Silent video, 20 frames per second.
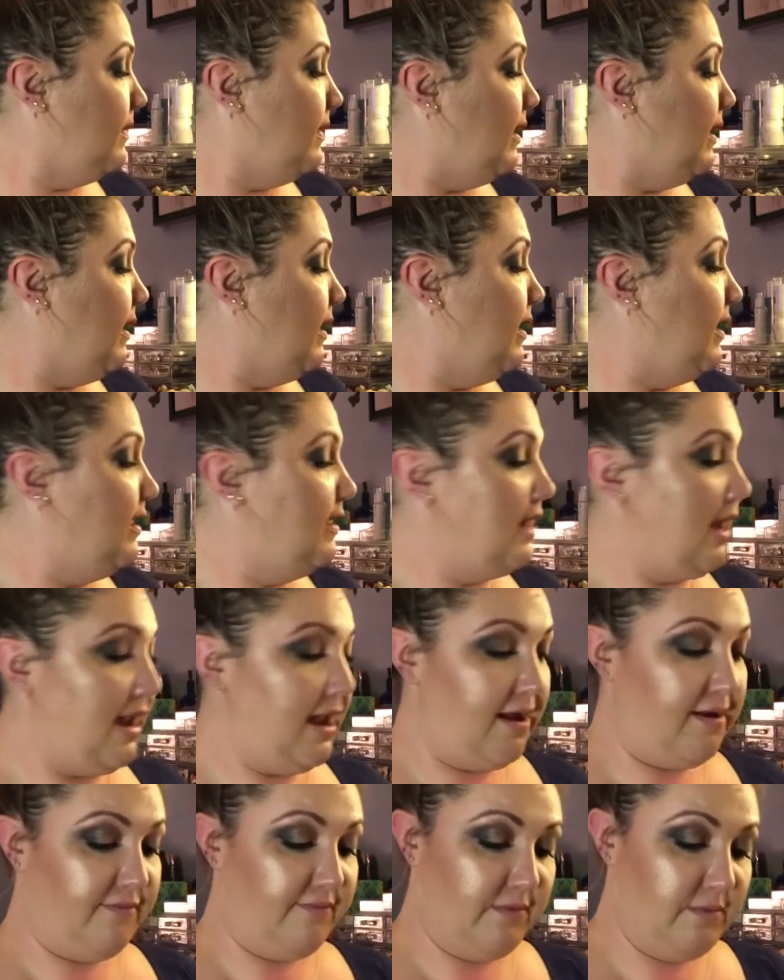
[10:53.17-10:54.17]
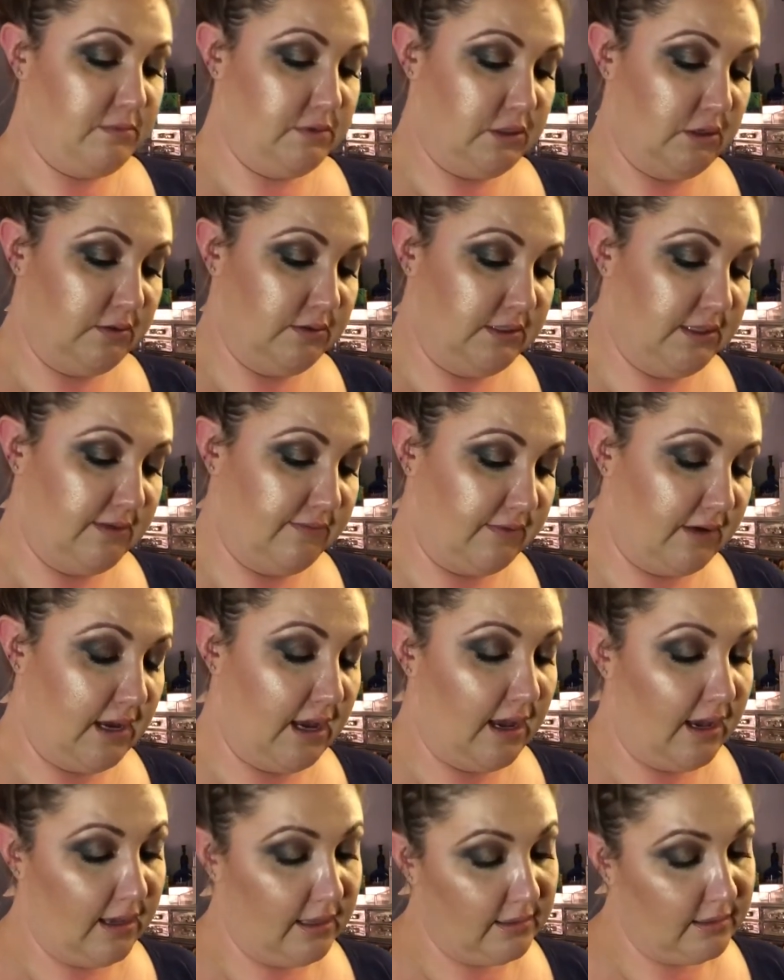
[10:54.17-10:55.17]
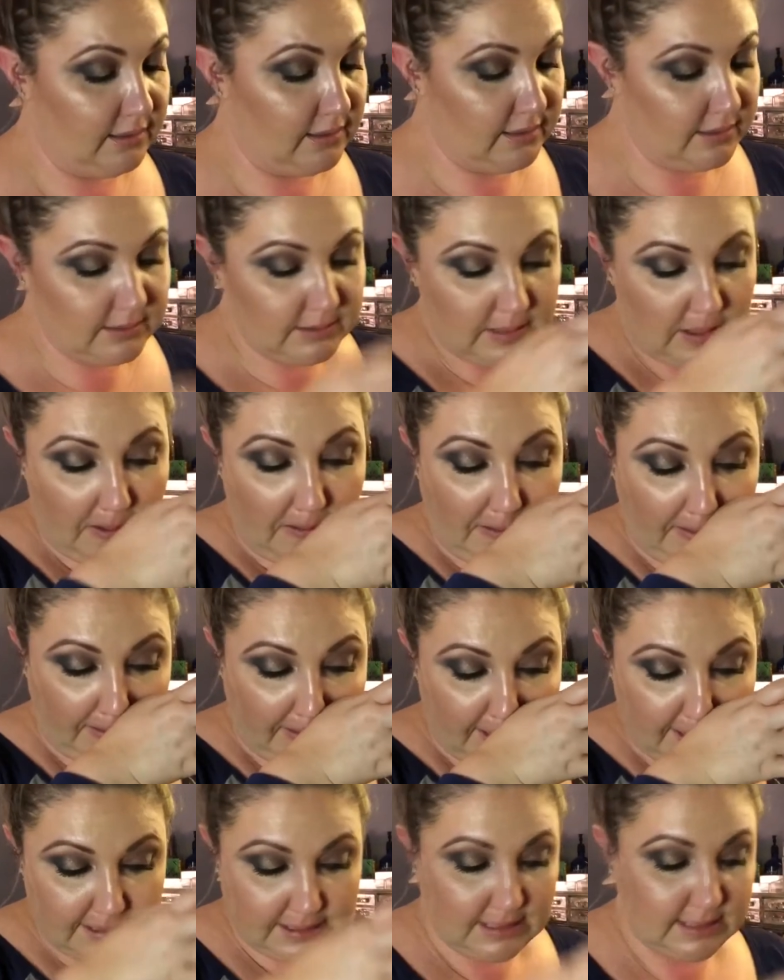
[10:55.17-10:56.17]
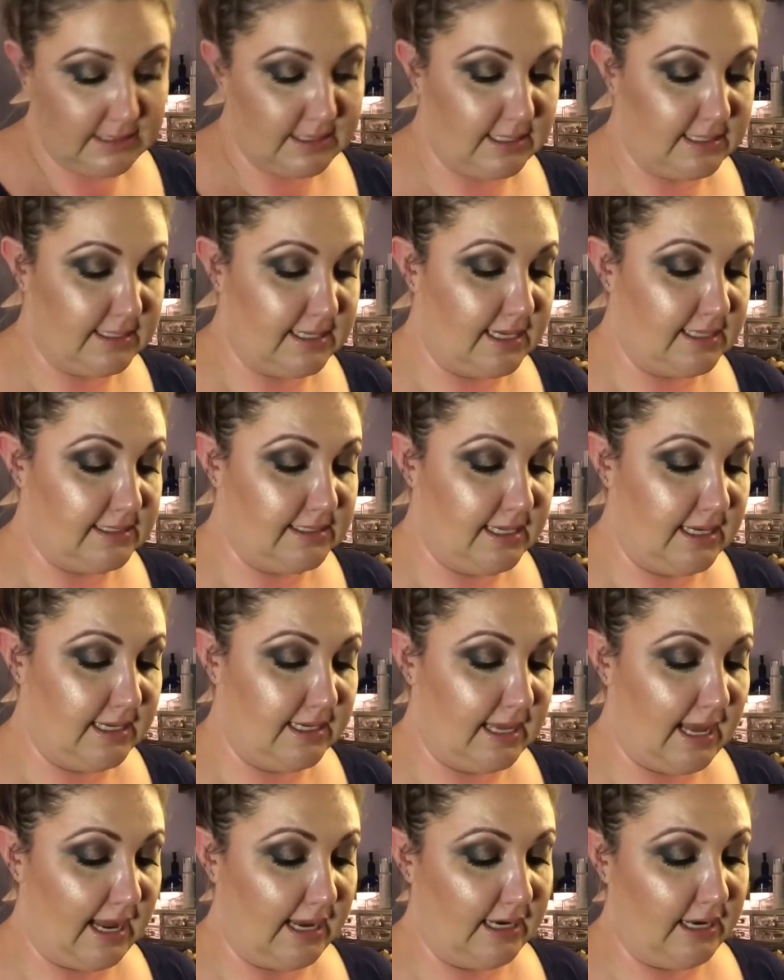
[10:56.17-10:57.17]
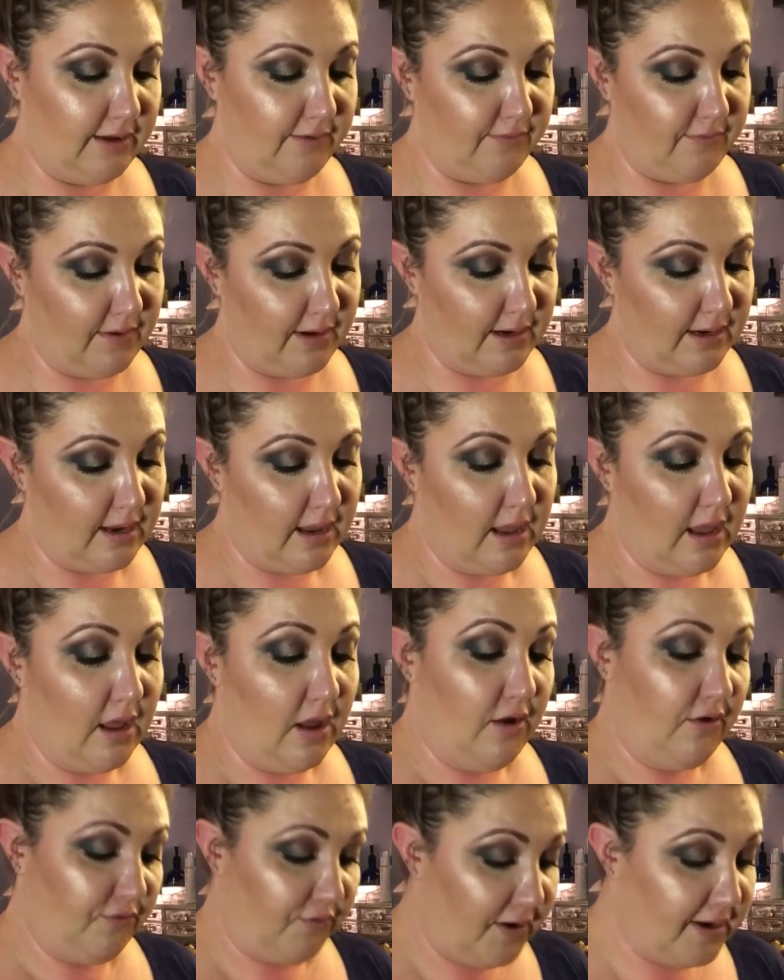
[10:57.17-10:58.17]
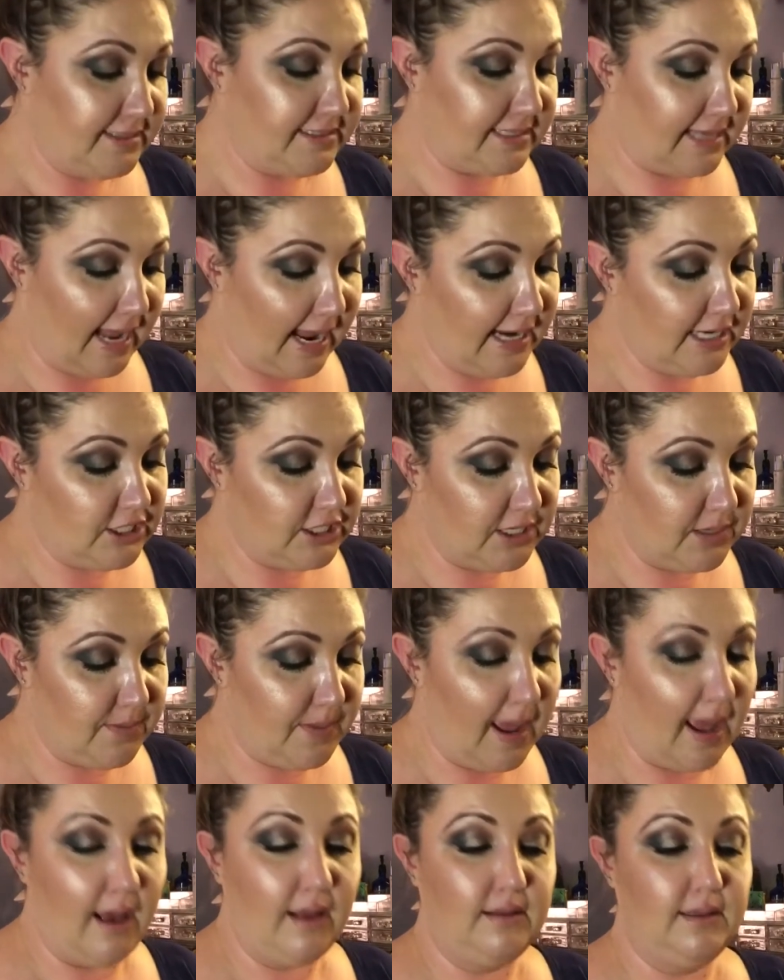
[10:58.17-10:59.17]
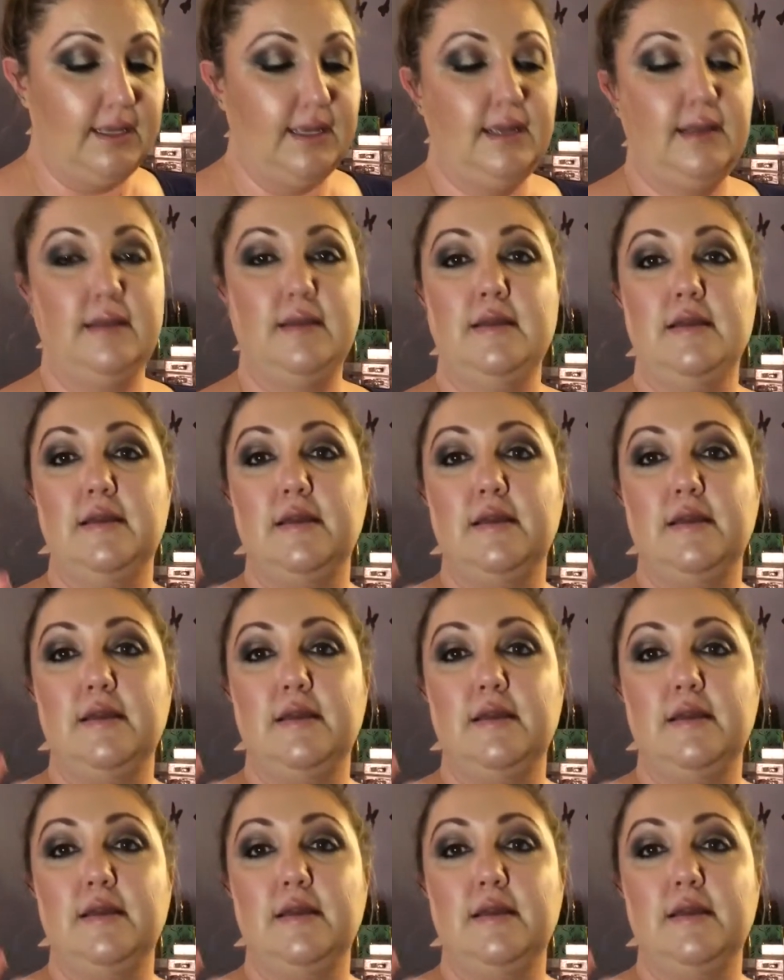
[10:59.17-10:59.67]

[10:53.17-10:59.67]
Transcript: And I have from Dose of Colors, this is the Desi and Katie Friendcation palette.